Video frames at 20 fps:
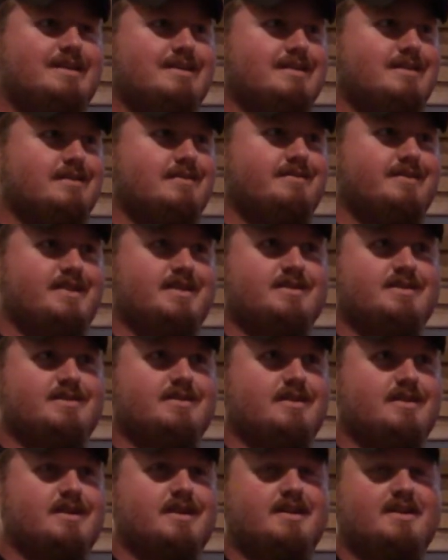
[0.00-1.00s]
then the
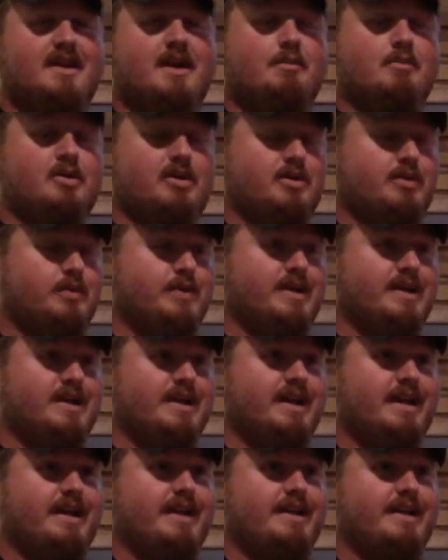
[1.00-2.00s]
fish are going to die pretty
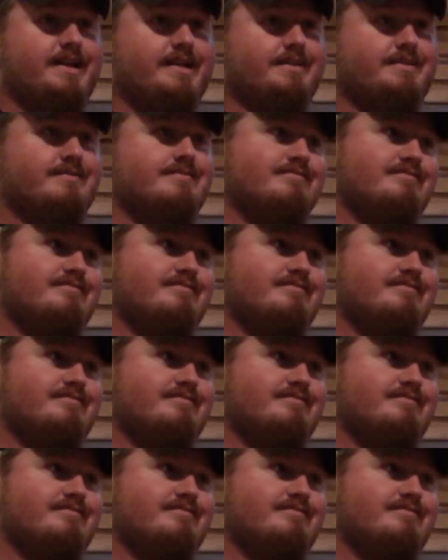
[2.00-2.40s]
quick, and